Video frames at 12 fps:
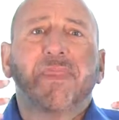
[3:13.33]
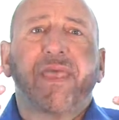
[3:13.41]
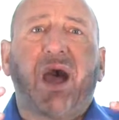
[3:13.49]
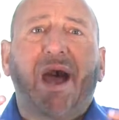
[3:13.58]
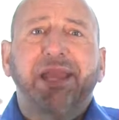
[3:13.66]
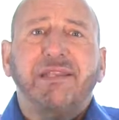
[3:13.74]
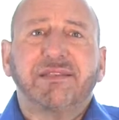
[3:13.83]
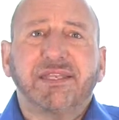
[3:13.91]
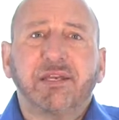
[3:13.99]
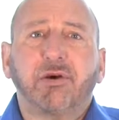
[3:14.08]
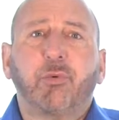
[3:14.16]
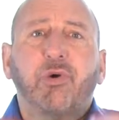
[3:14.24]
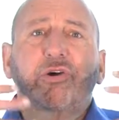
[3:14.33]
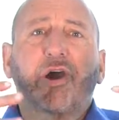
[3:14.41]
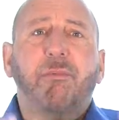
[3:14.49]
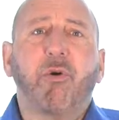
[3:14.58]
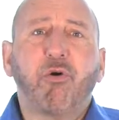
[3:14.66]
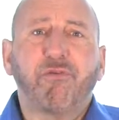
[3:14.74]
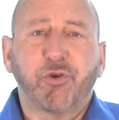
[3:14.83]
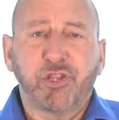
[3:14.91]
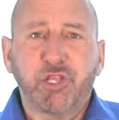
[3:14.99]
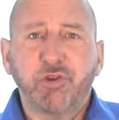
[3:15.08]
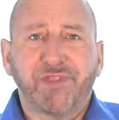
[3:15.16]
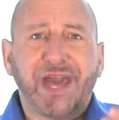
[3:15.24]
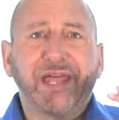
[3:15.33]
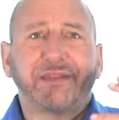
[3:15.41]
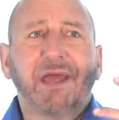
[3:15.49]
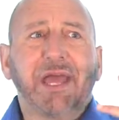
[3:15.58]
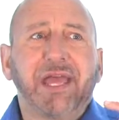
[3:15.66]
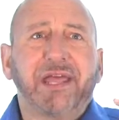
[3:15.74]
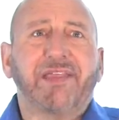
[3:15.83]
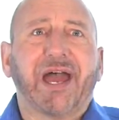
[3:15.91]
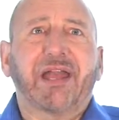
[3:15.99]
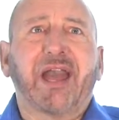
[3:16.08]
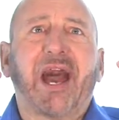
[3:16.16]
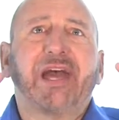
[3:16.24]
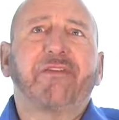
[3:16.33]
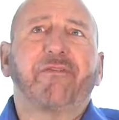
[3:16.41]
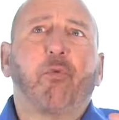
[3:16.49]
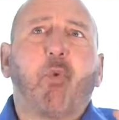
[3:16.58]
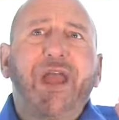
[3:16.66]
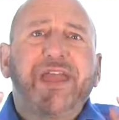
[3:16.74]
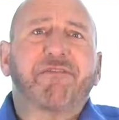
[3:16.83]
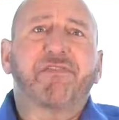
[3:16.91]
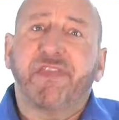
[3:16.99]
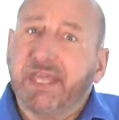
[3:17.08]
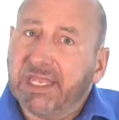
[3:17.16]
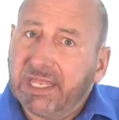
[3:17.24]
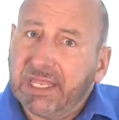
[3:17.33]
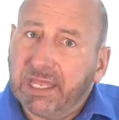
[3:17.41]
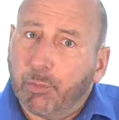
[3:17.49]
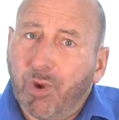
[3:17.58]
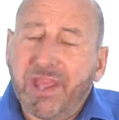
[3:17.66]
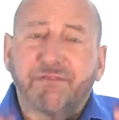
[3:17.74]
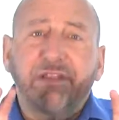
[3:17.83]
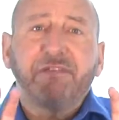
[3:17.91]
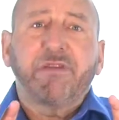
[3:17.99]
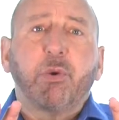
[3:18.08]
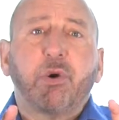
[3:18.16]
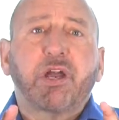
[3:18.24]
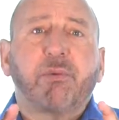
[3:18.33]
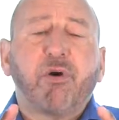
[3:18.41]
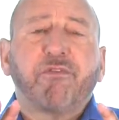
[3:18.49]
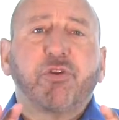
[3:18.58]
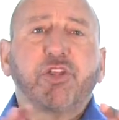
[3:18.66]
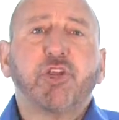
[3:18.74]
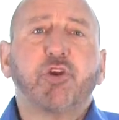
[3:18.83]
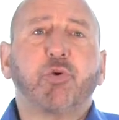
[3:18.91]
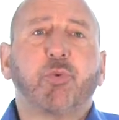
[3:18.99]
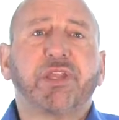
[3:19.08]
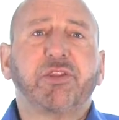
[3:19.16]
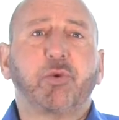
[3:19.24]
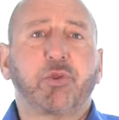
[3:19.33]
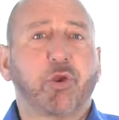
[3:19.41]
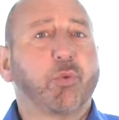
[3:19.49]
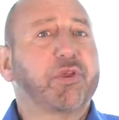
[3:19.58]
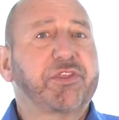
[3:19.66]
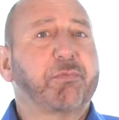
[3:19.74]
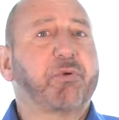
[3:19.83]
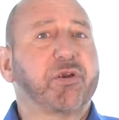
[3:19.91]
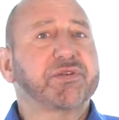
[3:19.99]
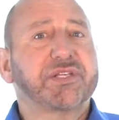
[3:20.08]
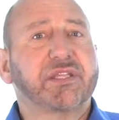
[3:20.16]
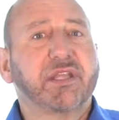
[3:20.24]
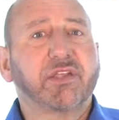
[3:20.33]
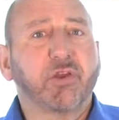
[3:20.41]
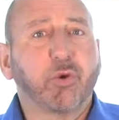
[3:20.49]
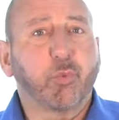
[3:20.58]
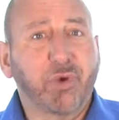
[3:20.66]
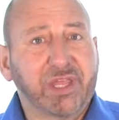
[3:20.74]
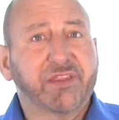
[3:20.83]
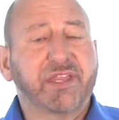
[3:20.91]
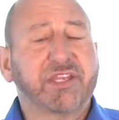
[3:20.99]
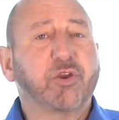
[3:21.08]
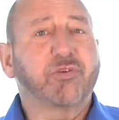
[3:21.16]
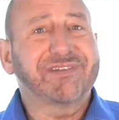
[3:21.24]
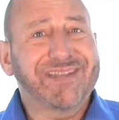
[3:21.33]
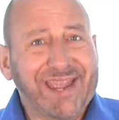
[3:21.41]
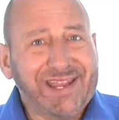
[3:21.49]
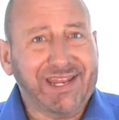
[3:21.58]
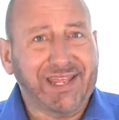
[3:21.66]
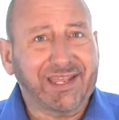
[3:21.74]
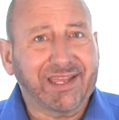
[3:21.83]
ideal will come over you, that kind of way of thinking and way of living will come over you when you're with the person that you're with and you're dating.